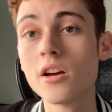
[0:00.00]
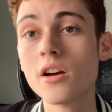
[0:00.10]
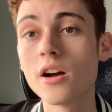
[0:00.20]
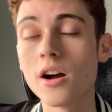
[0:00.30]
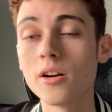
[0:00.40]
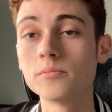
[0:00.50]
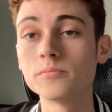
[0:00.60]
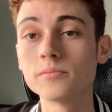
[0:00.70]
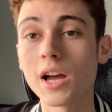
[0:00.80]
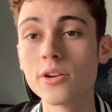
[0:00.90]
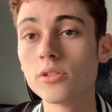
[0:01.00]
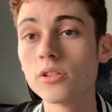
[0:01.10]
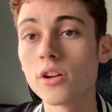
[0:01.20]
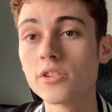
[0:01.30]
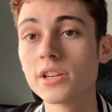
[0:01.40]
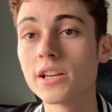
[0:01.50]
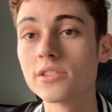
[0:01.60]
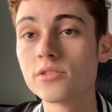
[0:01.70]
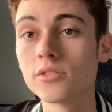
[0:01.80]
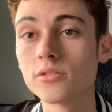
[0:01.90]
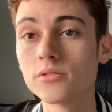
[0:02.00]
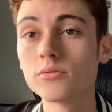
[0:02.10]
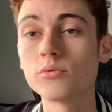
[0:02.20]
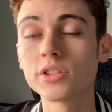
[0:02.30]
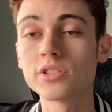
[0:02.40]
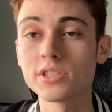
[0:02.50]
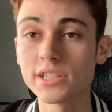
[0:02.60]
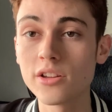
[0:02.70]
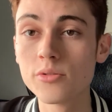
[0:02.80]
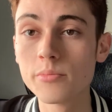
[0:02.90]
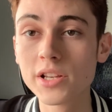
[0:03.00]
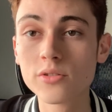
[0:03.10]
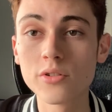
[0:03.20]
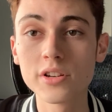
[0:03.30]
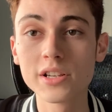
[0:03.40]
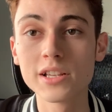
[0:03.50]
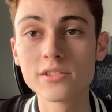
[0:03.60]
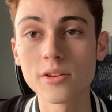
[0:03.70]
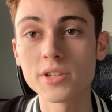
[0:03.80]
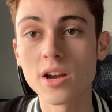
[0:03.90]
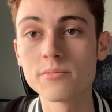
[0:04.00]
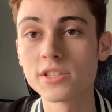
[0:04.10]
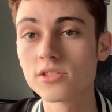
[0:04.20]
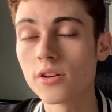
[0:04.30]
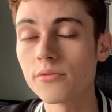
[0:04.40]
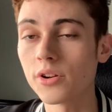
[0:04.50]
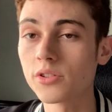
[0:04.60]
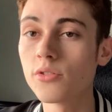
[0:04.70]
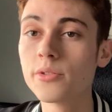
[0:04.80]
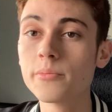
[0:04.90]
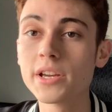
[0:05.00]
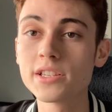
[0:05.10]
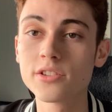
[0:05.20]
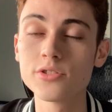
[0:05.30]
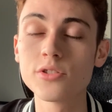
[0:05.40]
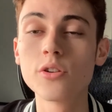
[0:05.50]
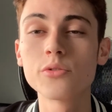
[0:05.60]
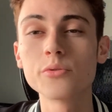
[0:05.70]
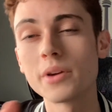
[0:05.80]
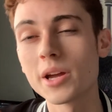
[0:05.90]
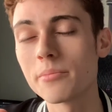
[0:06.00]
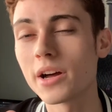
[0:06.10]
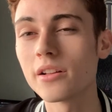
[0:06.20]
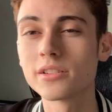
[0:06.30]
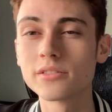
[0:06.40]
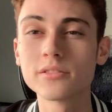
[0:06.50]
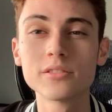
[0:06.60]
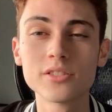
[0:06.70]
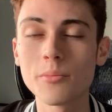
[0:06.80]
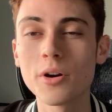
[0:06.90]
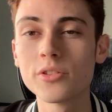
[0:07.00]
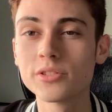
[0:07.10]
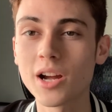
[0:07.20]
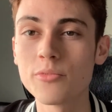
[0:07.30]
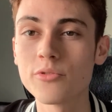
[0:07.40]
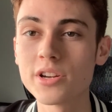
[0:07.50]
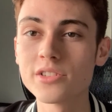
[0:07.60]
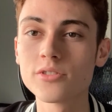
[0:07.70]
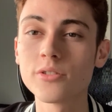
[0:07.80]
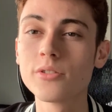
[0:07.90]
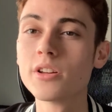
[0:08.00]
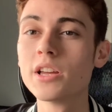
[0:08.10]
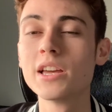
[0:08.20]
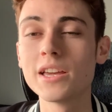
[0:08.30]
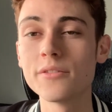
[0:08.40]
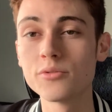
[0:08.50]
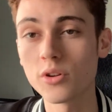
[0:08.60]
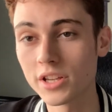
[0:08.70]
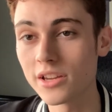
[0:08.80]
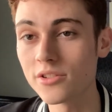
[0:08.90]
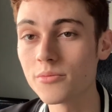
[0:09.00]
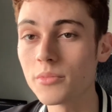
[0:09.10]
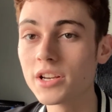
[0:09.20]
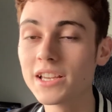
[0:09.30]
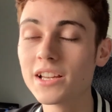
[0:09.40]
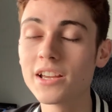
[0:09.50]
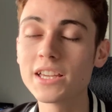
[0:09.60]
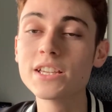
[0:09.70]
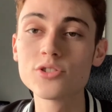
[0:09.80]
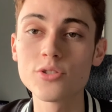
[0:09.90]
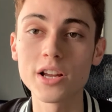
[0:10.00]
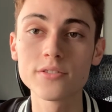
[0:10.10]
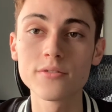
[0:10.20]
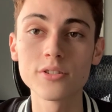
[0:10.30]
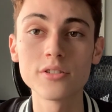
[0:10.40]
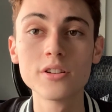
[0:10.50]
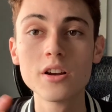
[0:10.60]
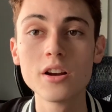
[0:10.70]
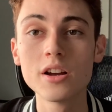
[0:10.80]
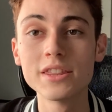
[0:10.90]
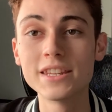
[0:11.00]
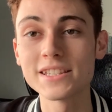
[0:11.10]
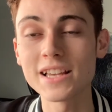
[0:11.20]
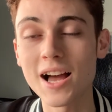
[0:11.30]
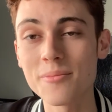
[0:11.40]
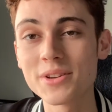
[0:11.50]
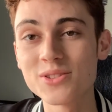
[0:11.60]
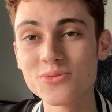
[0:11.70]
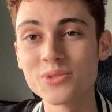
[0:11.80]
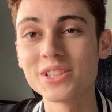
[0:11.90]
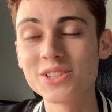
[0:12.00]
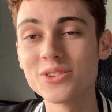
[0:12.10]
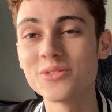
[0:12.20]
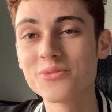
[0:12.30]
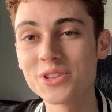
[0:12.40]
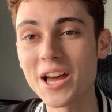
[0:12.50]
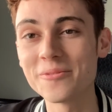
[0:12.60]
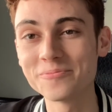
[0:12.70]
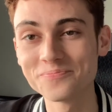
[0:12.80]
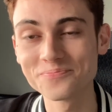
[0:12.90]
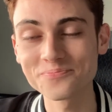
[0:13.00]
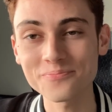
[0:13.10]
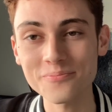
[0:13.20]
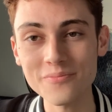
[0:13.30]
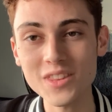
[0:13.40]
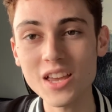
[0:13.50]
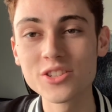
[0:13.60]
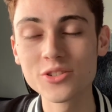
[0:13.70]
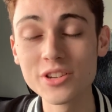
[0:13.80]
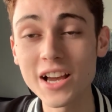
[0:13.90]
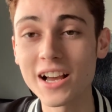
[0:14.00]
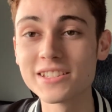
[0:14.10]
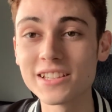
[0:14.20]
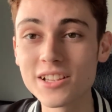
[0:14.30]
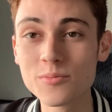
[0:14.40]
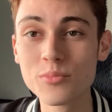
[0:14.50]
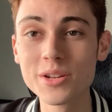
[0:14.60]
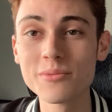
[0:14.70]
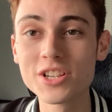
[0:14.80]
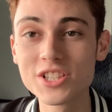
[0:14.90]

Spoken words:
I know a lot of you guys, want to sell your Bitcoin. Sometimes it's tough on Coinbase because you go through PayPal and some other type of ways. So if you want to get your money in an e-transfer, this app is really good for that. So yeah, guys, that's pretty much